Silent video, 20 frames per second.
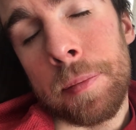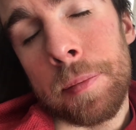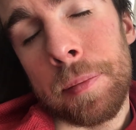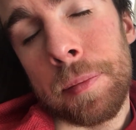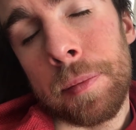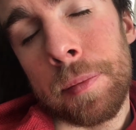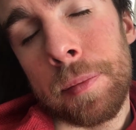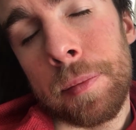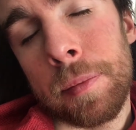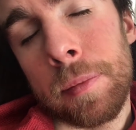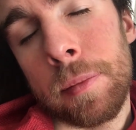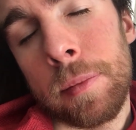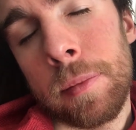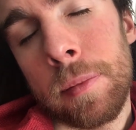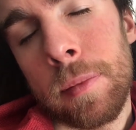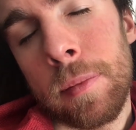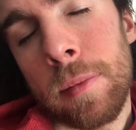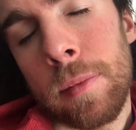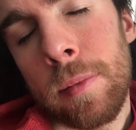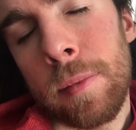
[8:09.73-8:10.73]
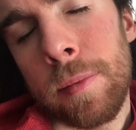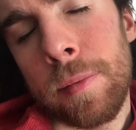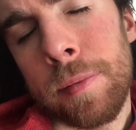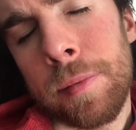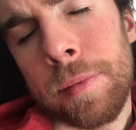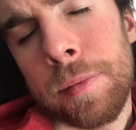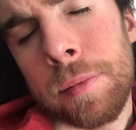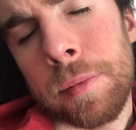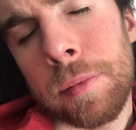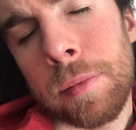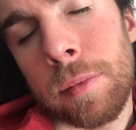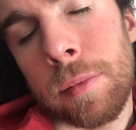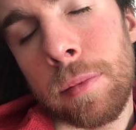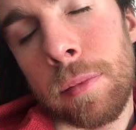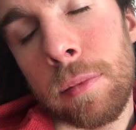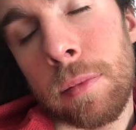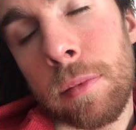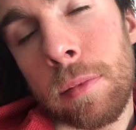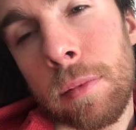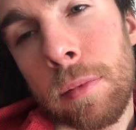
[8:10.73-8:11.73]

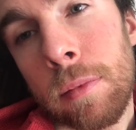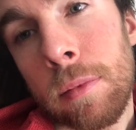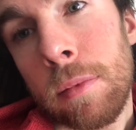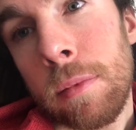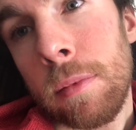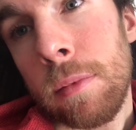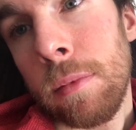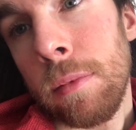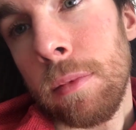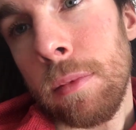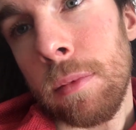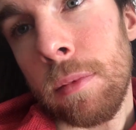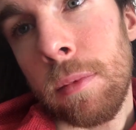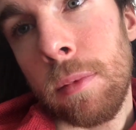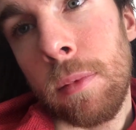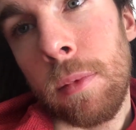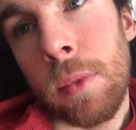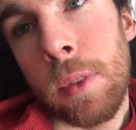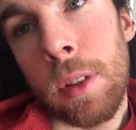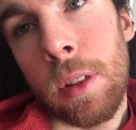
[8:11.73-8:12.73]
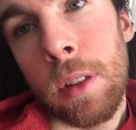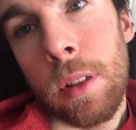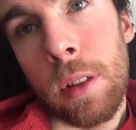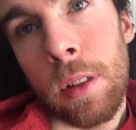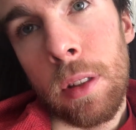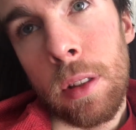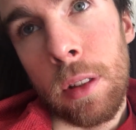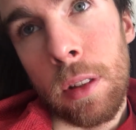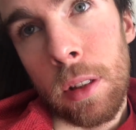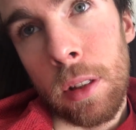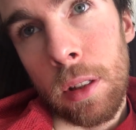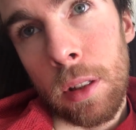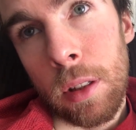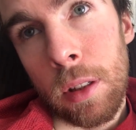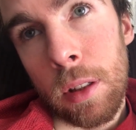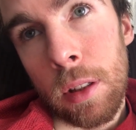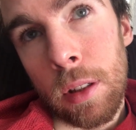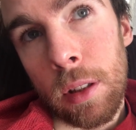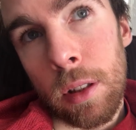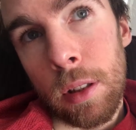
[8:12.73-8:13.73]

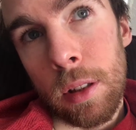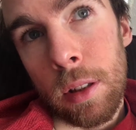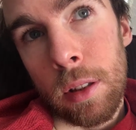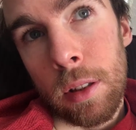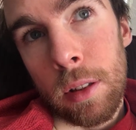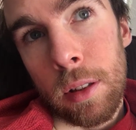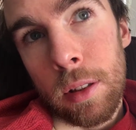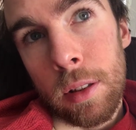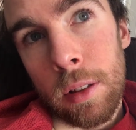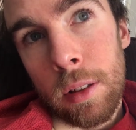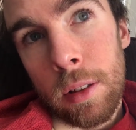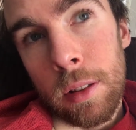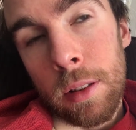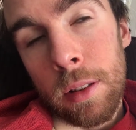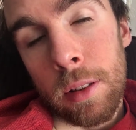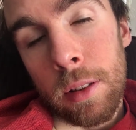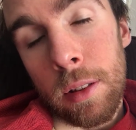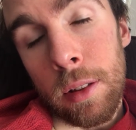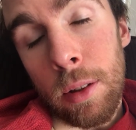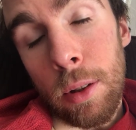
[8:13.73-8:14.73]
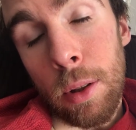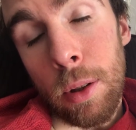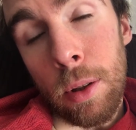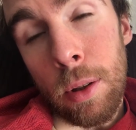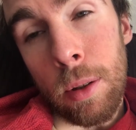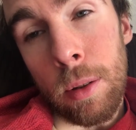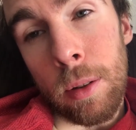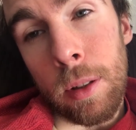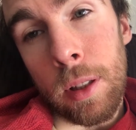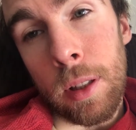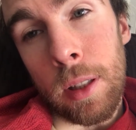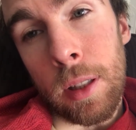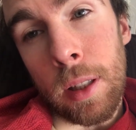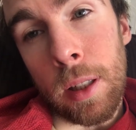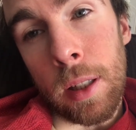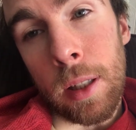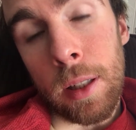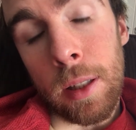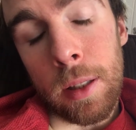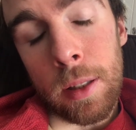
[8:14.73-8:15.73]

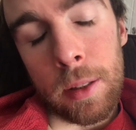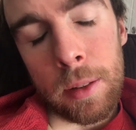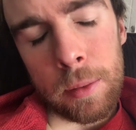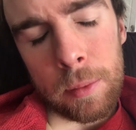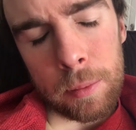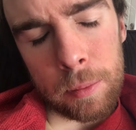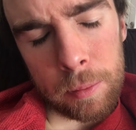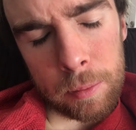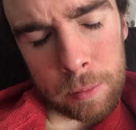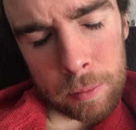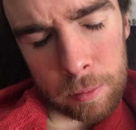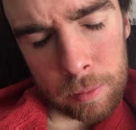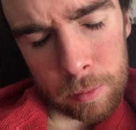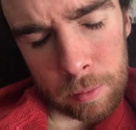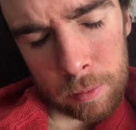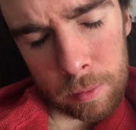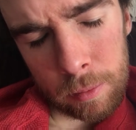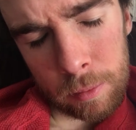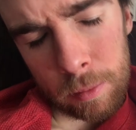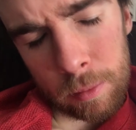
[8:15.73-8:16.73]
[no speech]